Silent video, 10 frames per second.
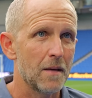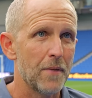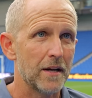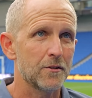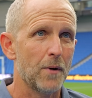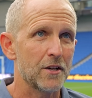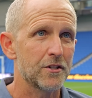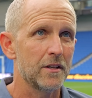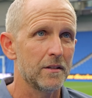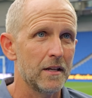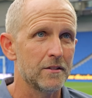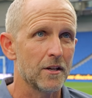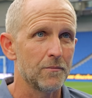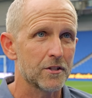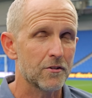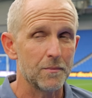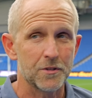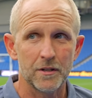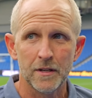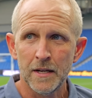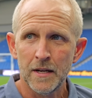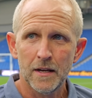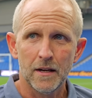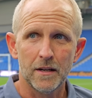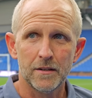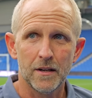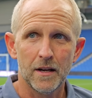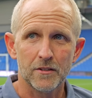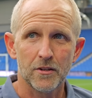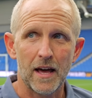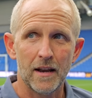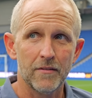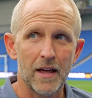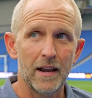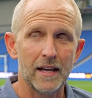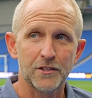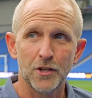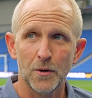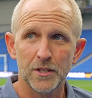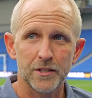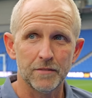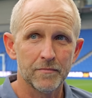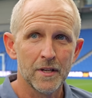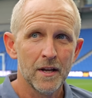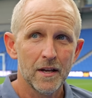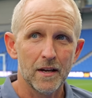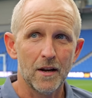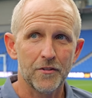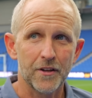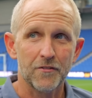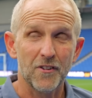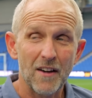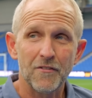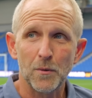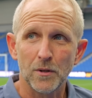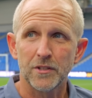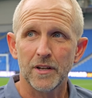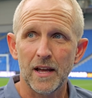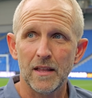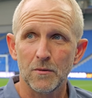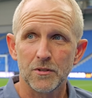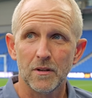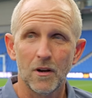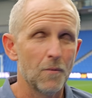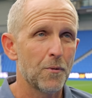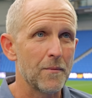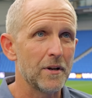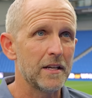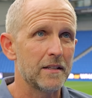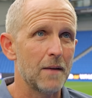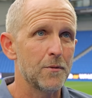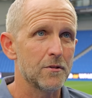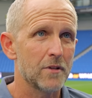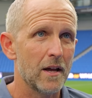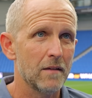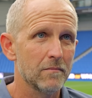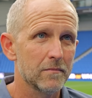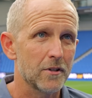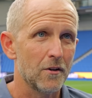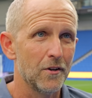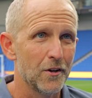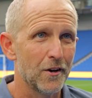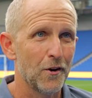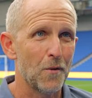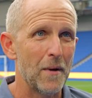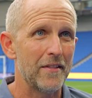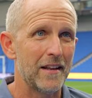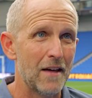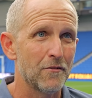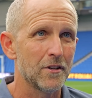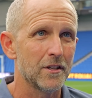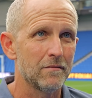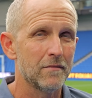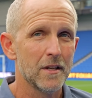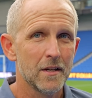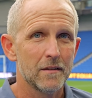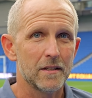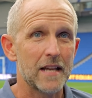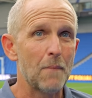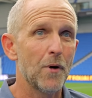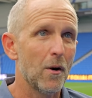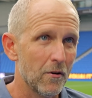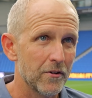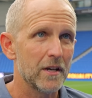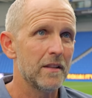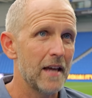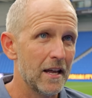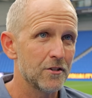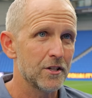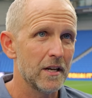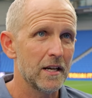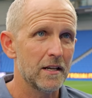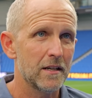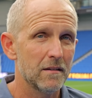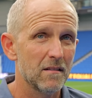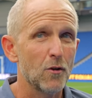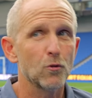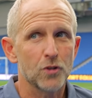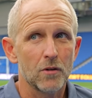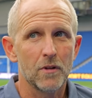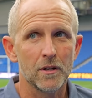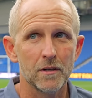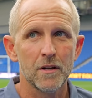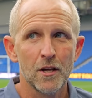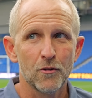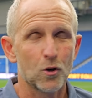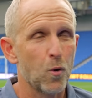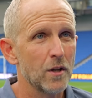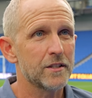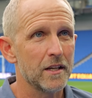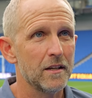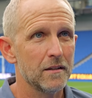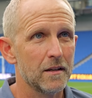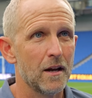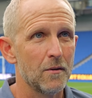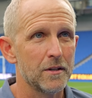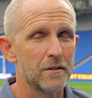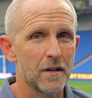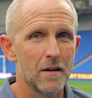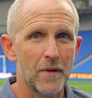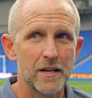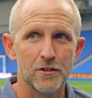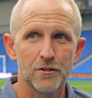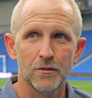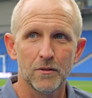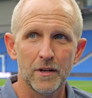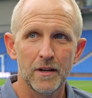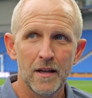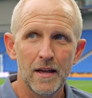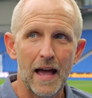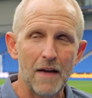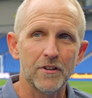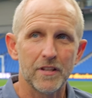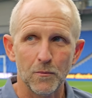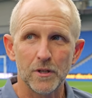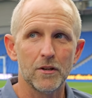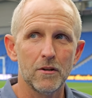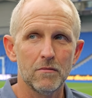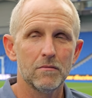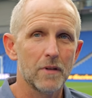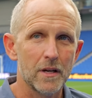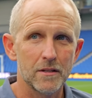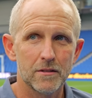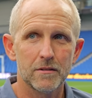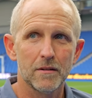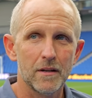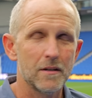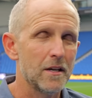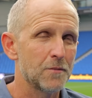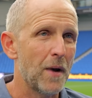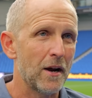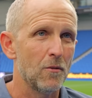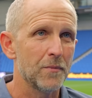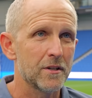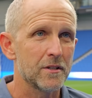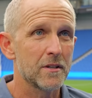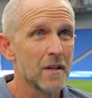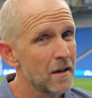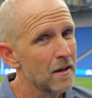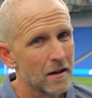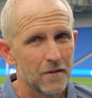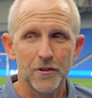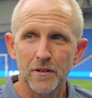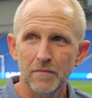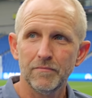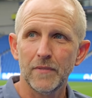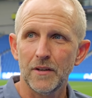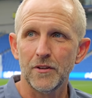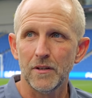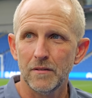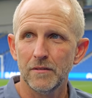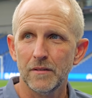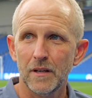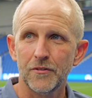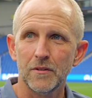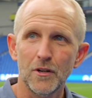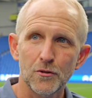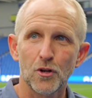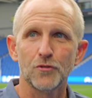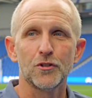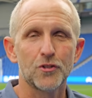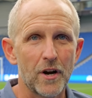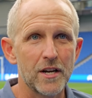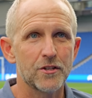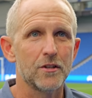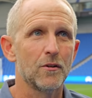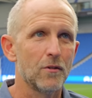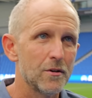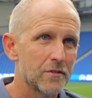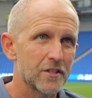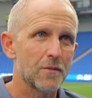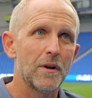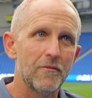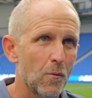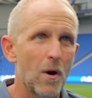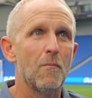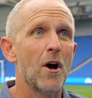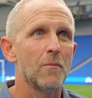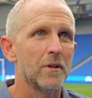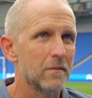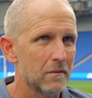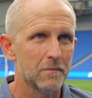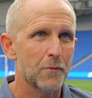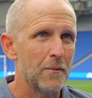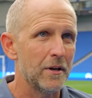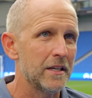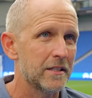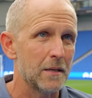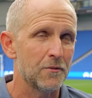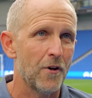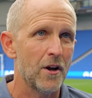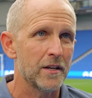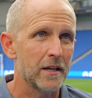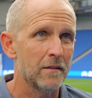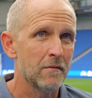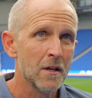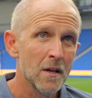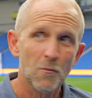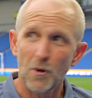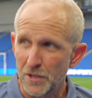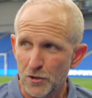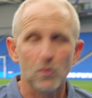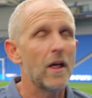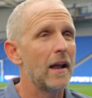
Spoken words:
back to action in some description. And so that'll add to us. And you know, I think for everyone today, there was a lot of Premier League debuts there, so learnt a lot about the level and the tempo of it and the energy needed, and also the quality, you know, and making sure that everything we do is bang on, because if you lose concentration or lose discipline for one moment, Premier League teams find it, and probably saw